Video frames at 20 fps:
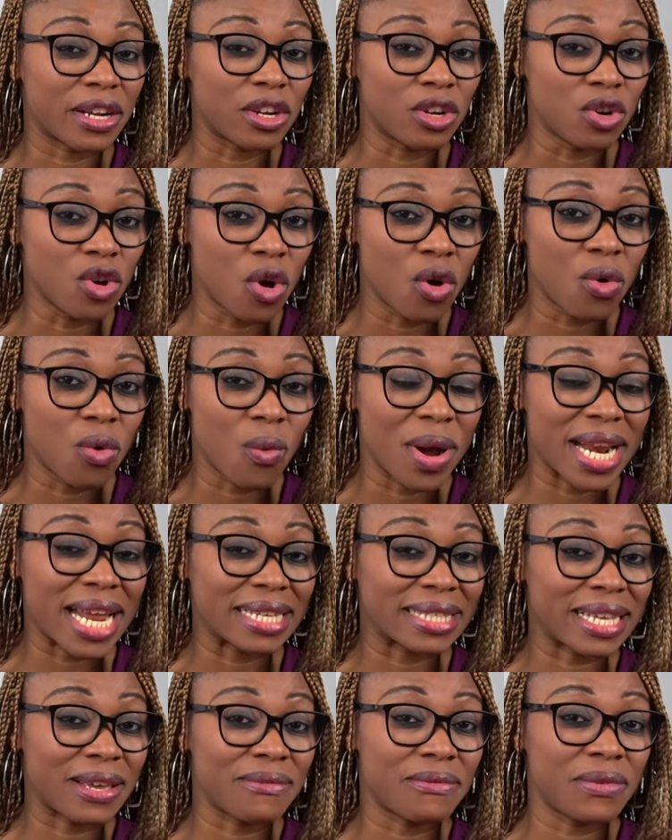know. When I
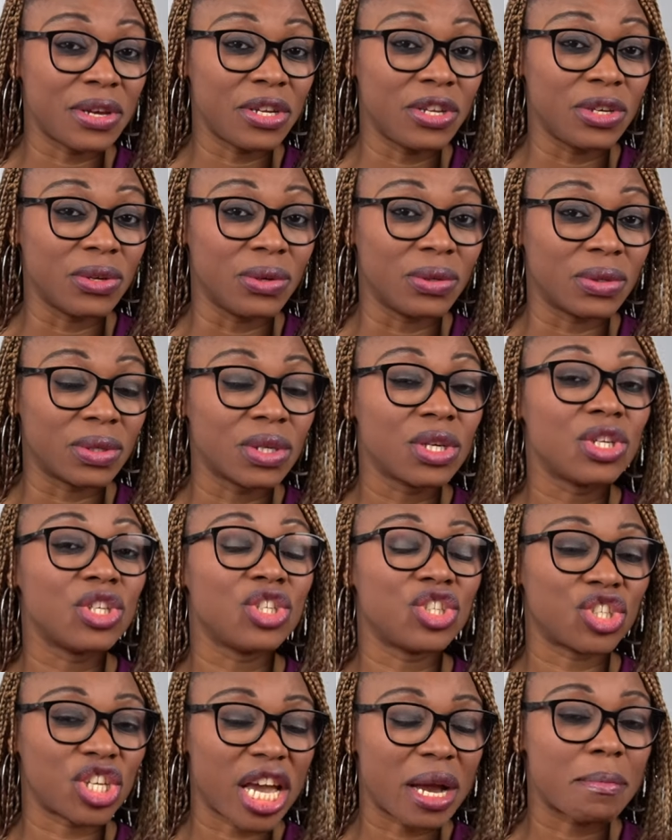say videos,
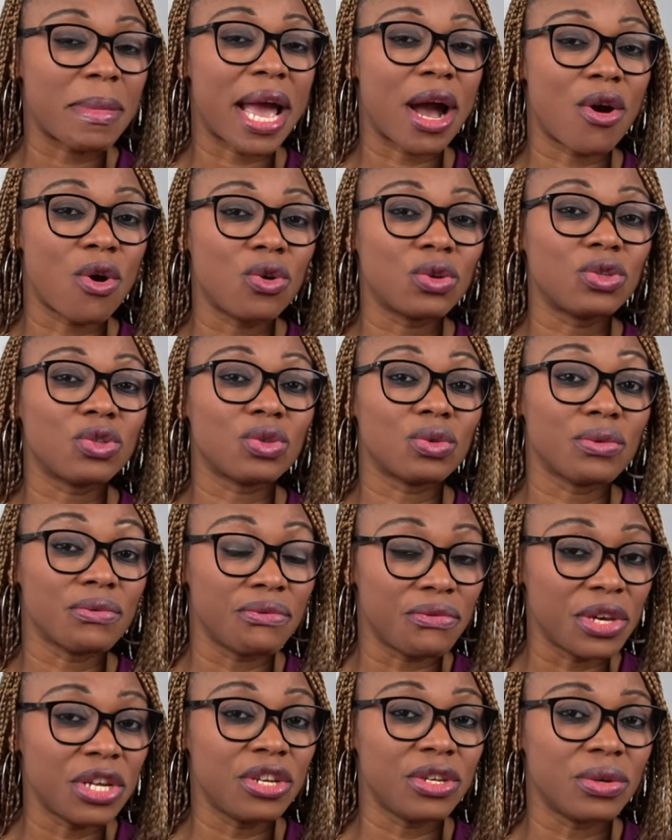check my old
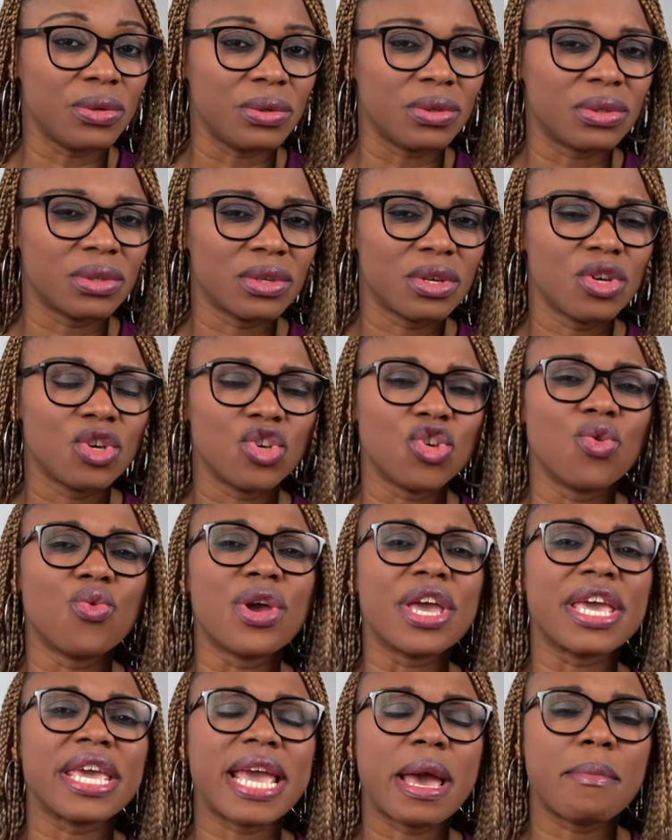videos. You
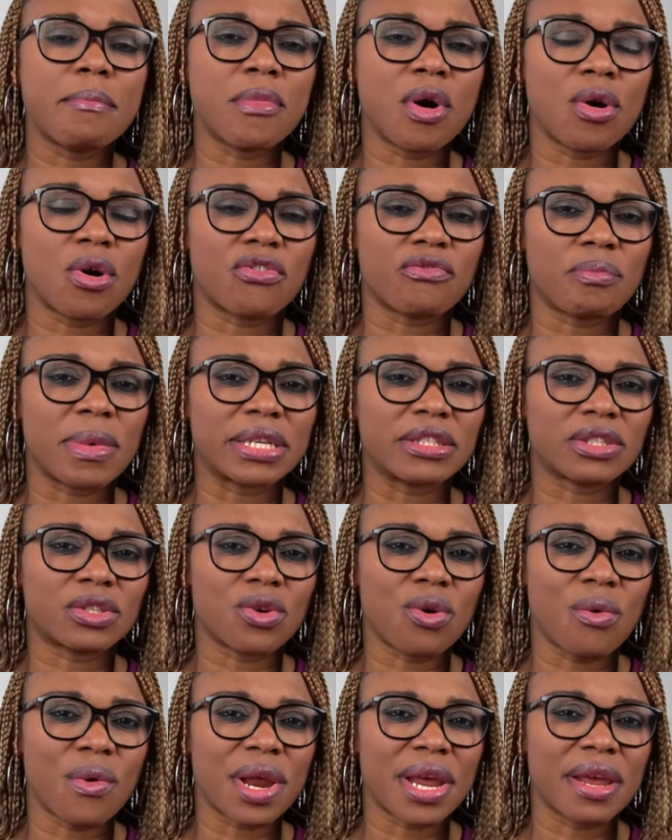will hear more of my
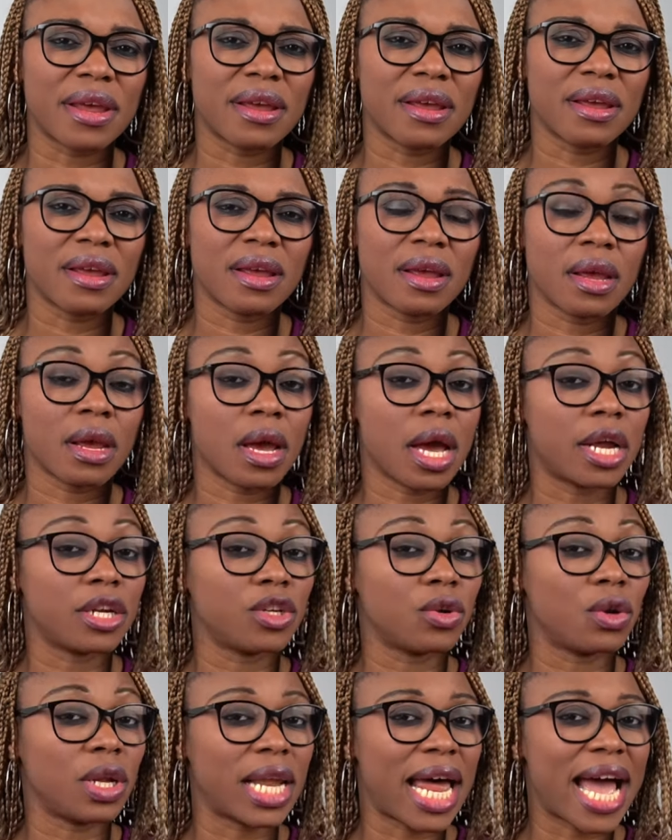story, and
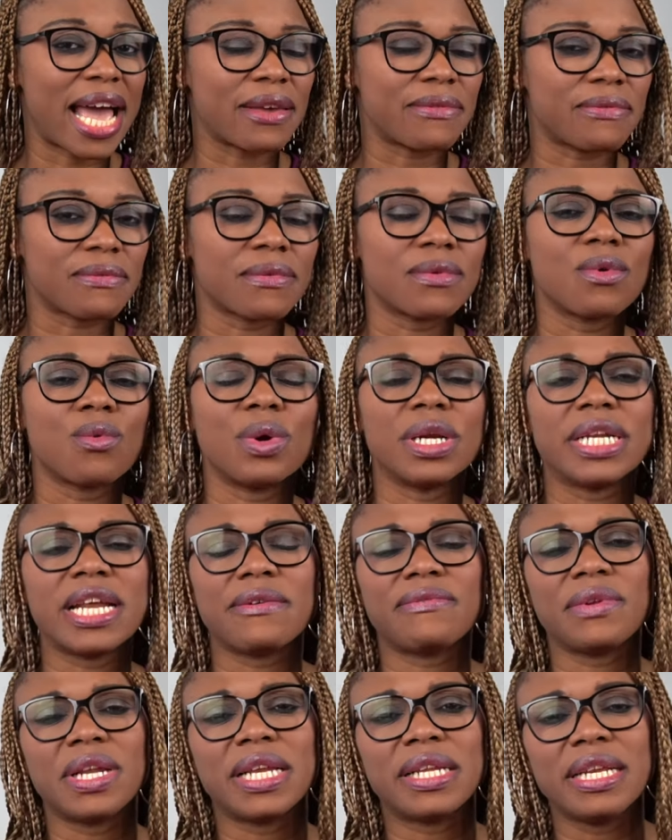your life will
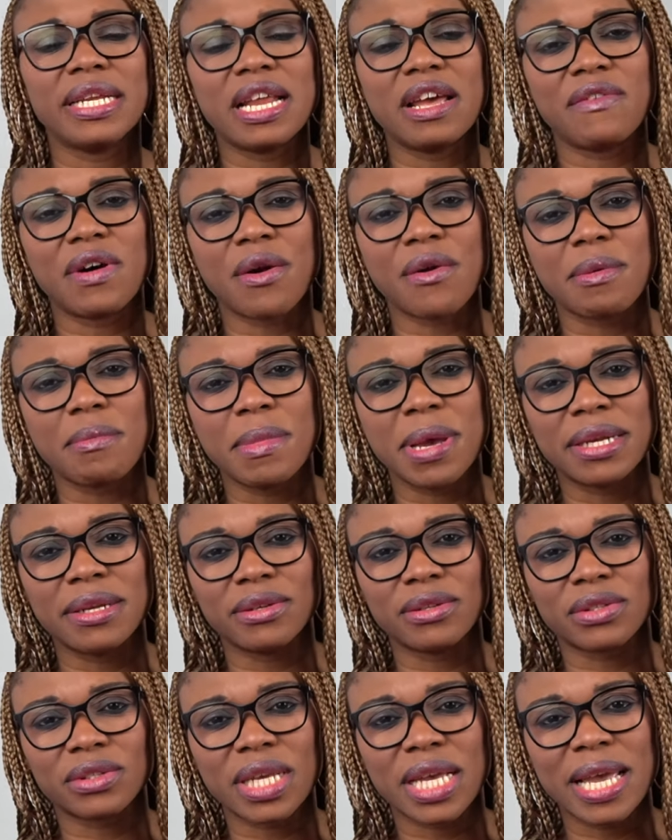definitely never remain
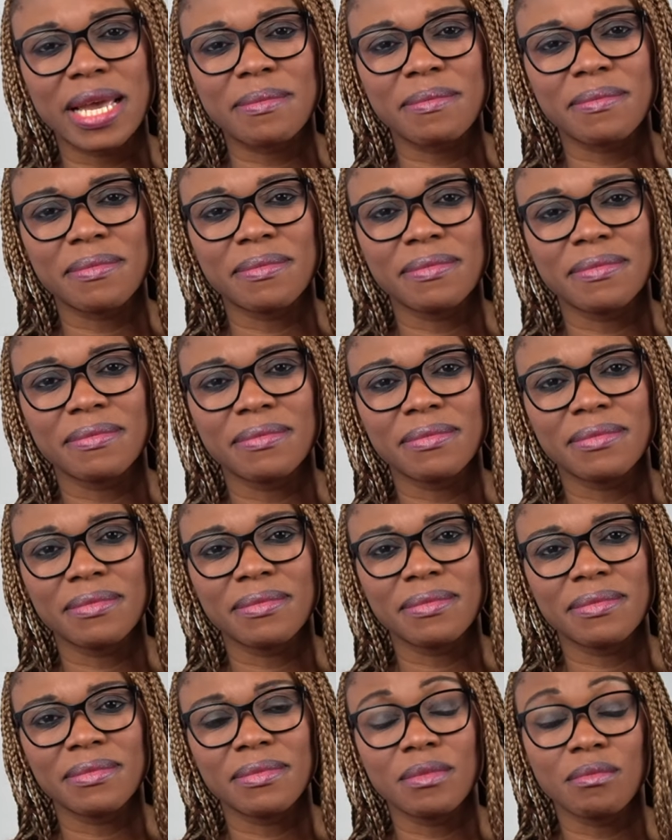the same.
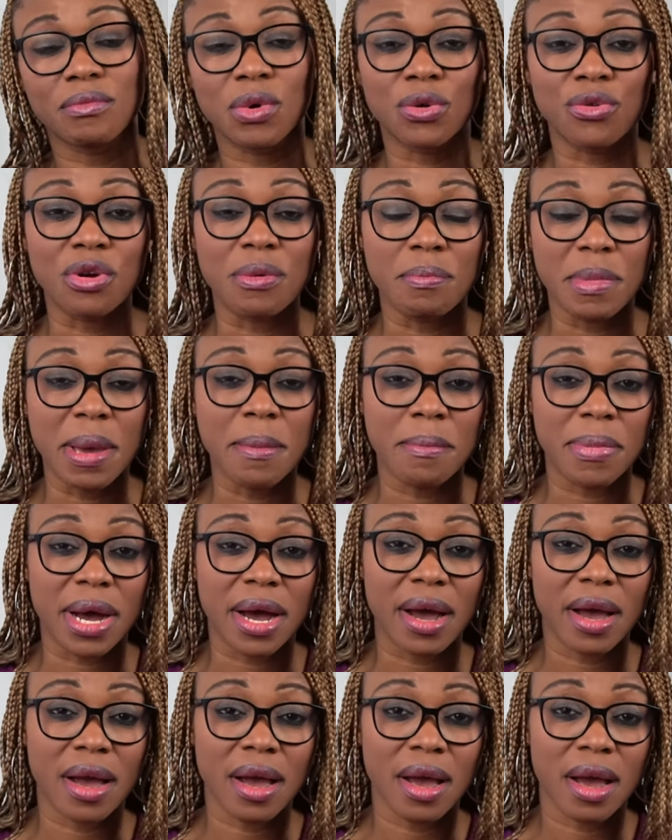But
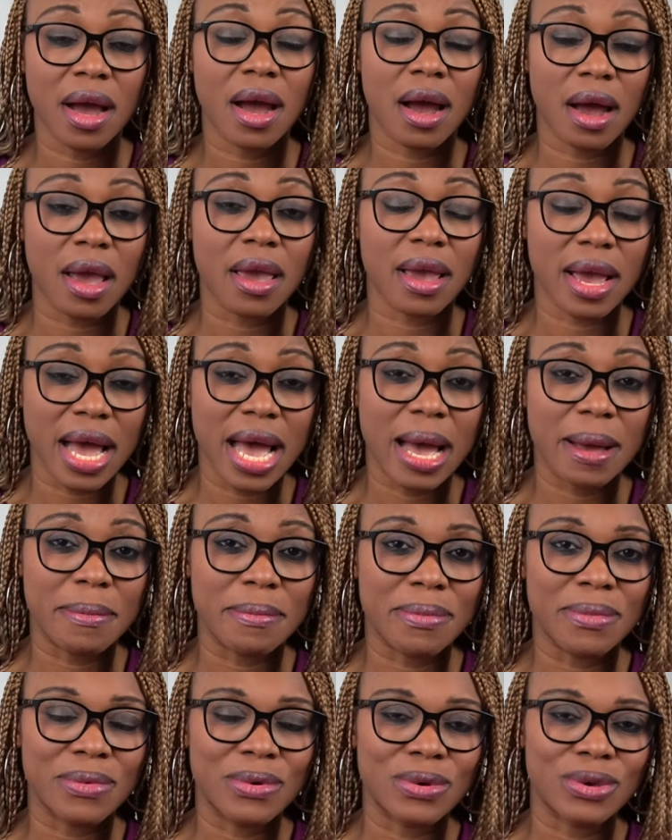remember, I
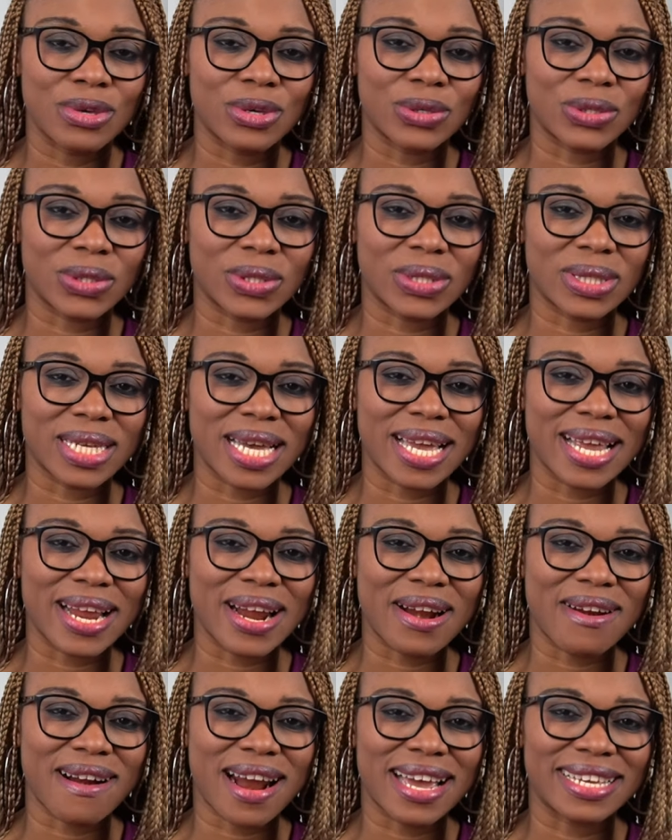am your sister in
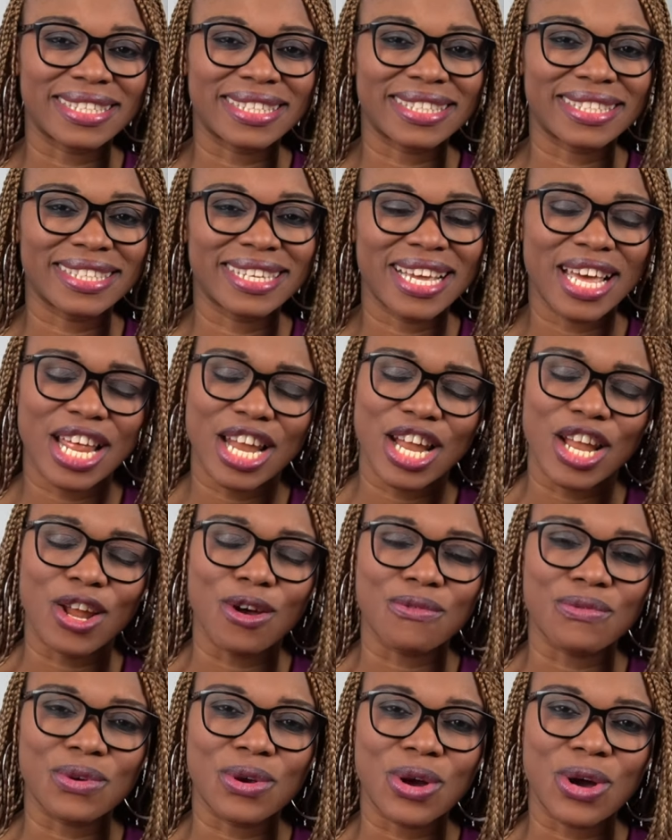Christ.
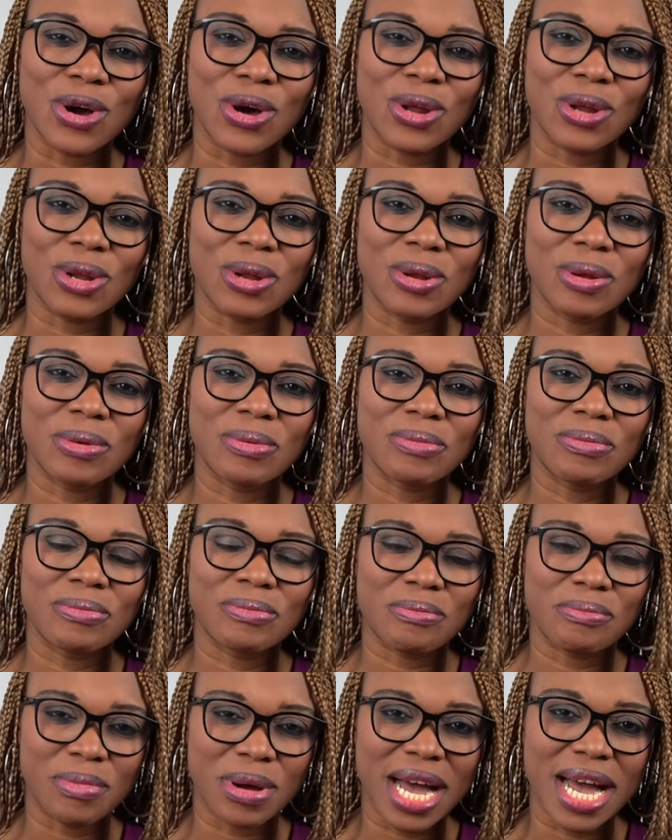Love you all.
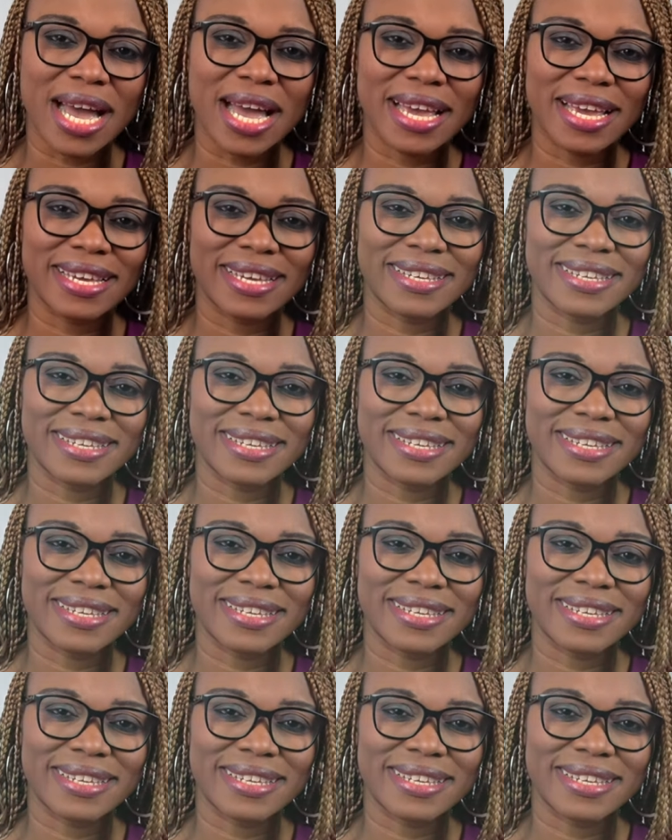Bye.